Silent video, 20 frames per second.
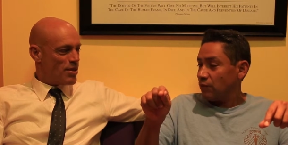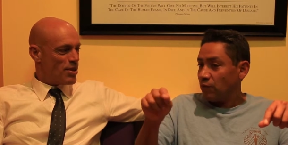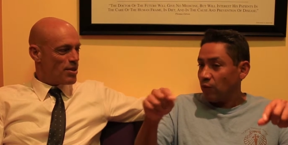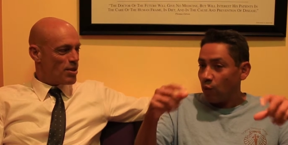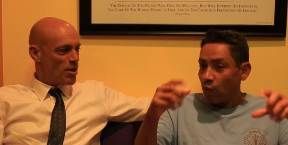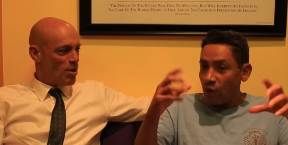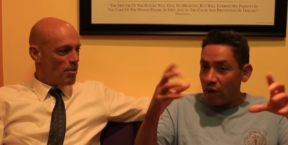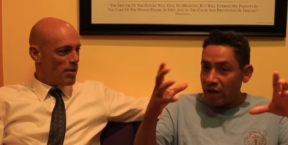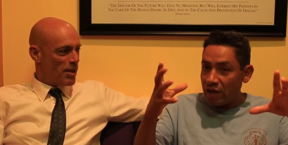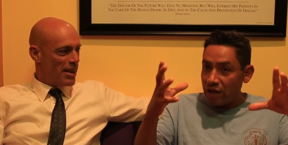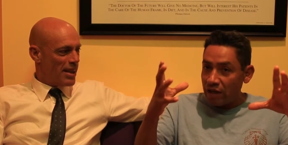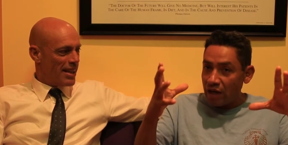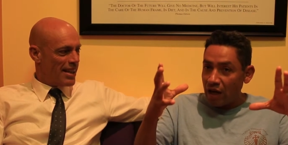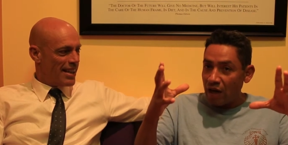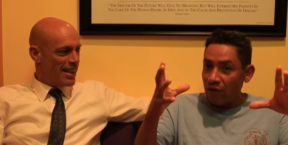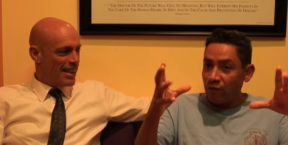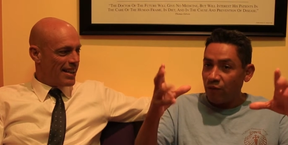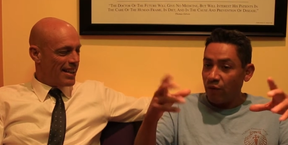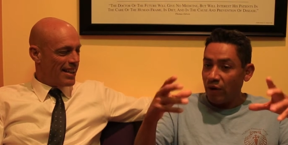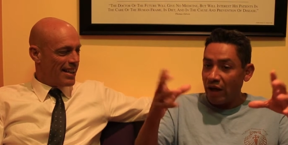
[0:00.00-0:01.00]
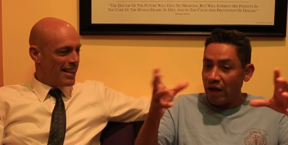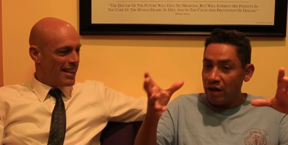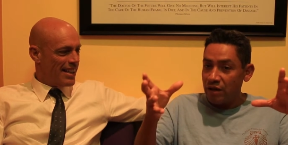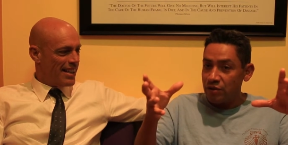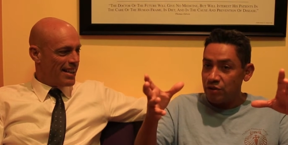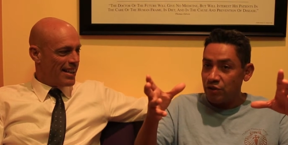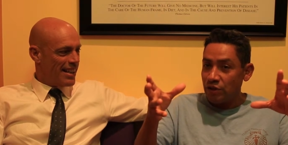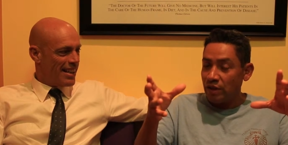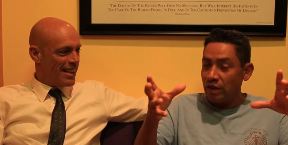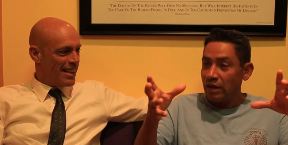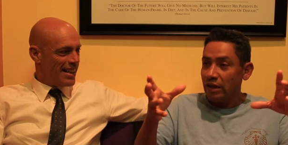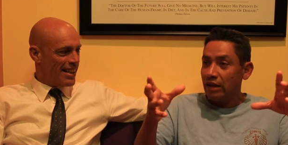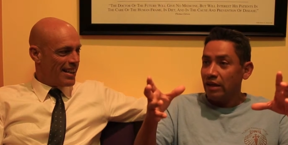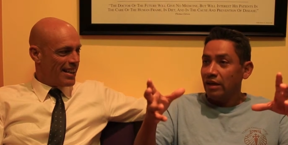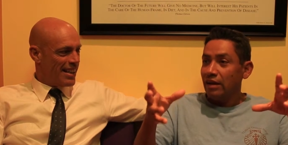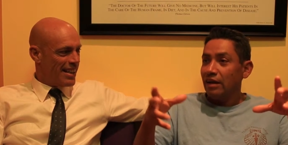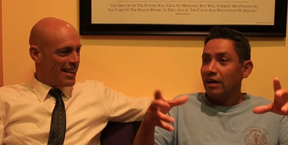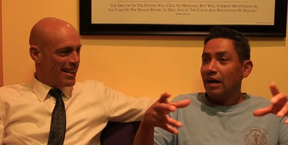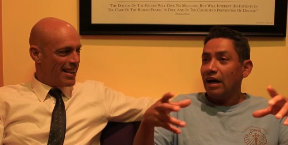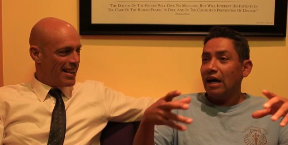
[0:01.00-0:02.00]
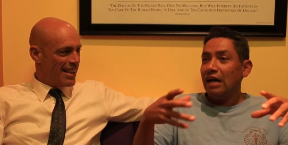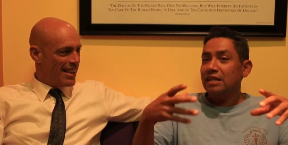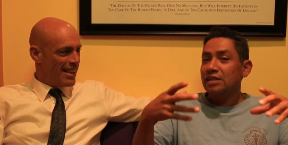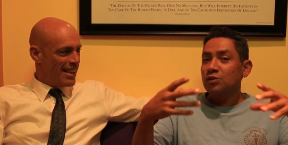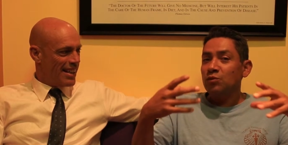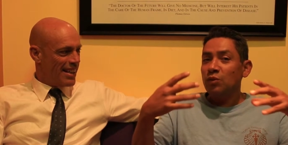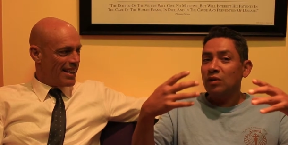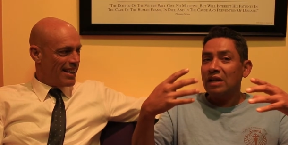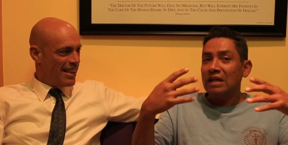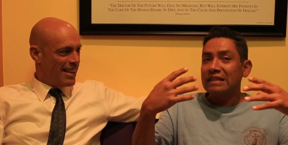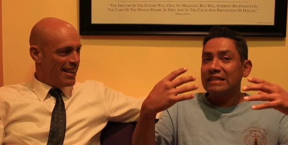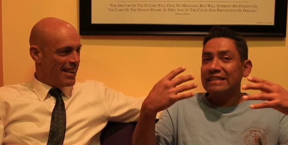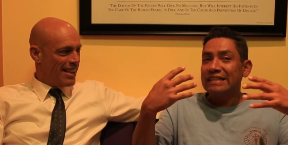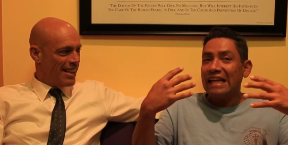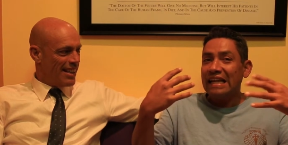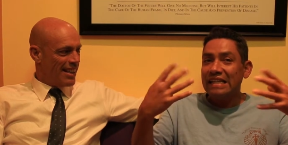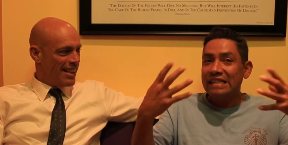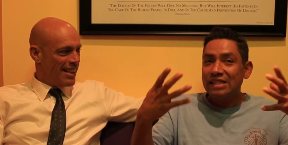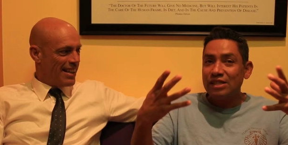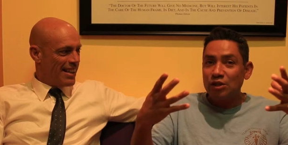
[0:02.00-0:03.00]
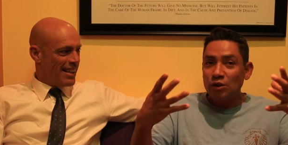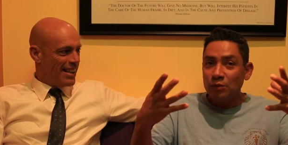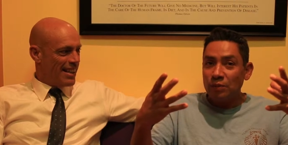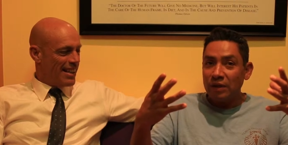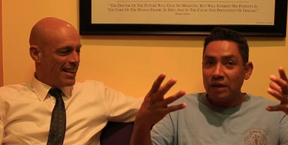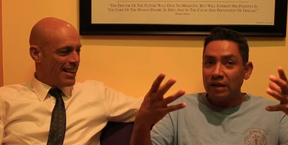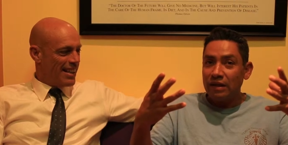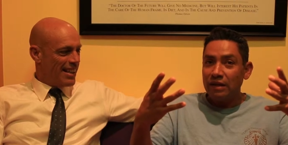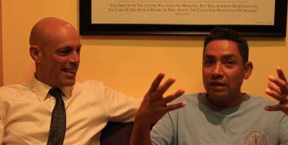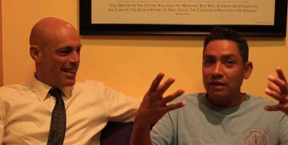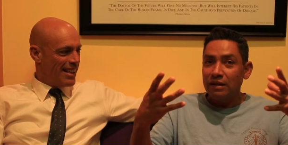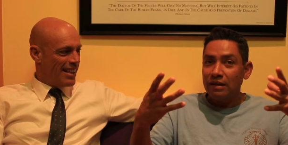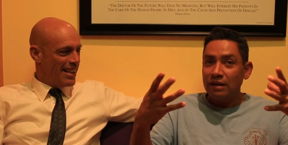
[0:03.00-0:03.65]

Speaker 1: for waking me. up for energy. I just want a taste of it.